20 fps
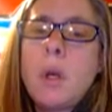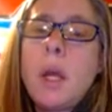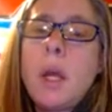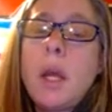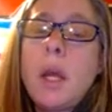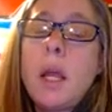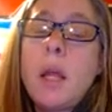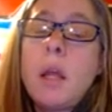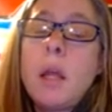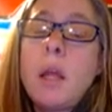
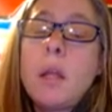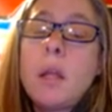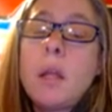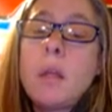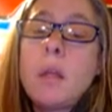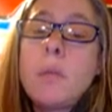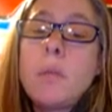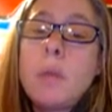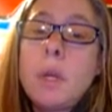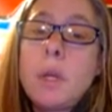And
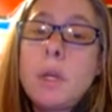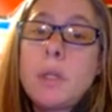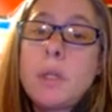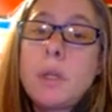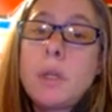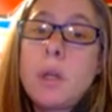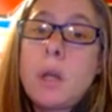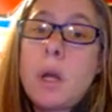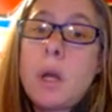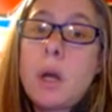the British
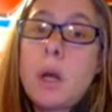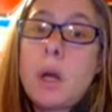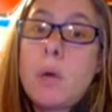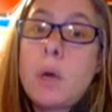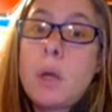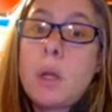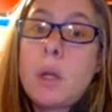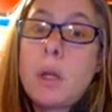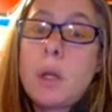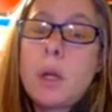did not
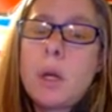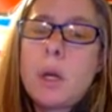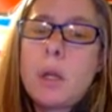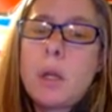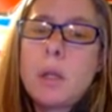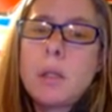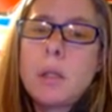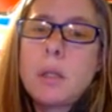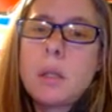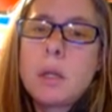want the
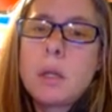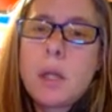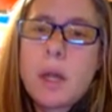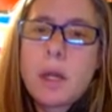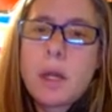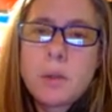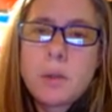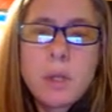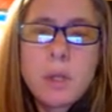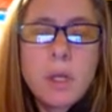colonists to
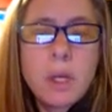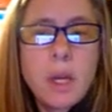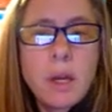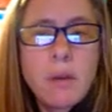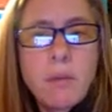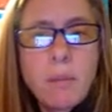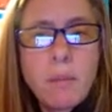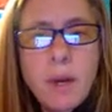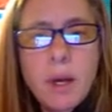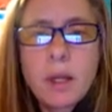clash with the Native
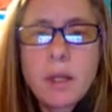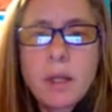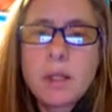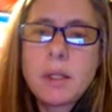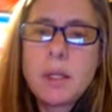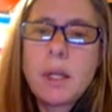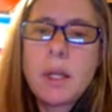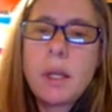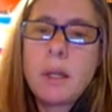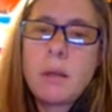Americans
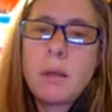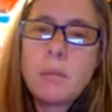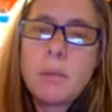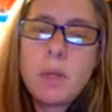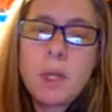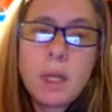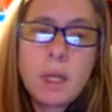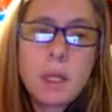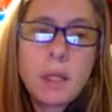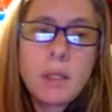again
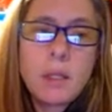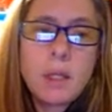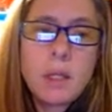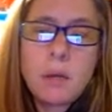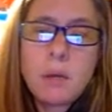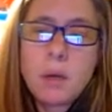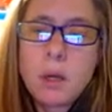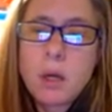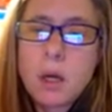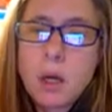because it
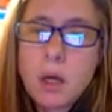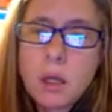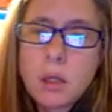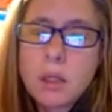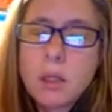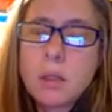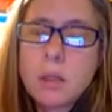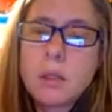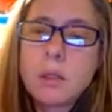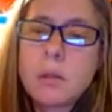would
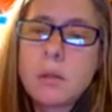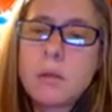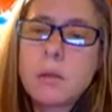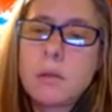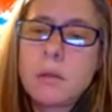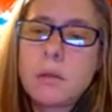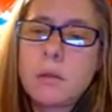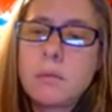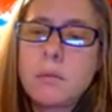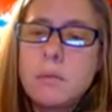cost,
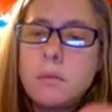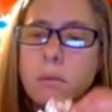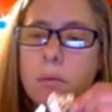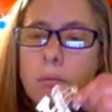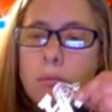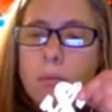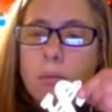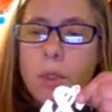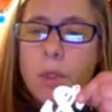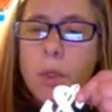
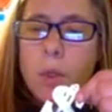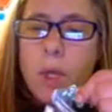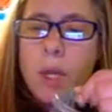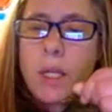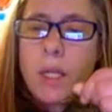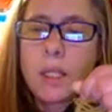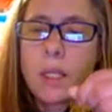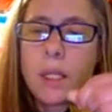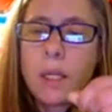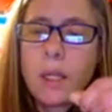you
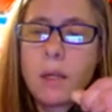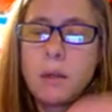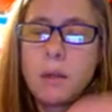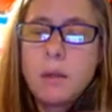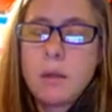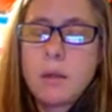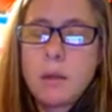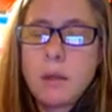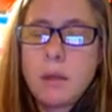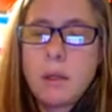guessed it,
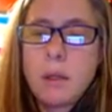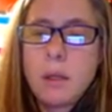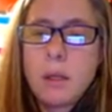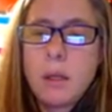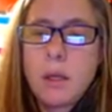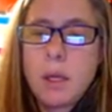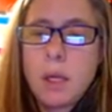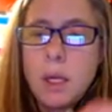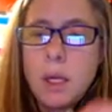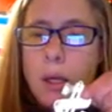
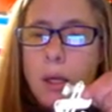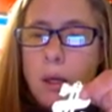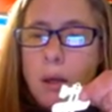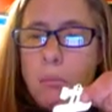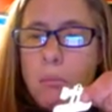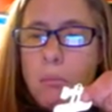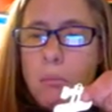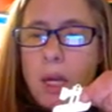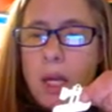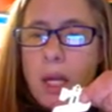
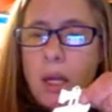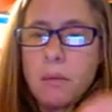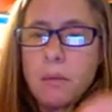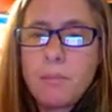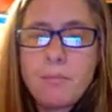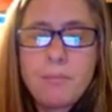money.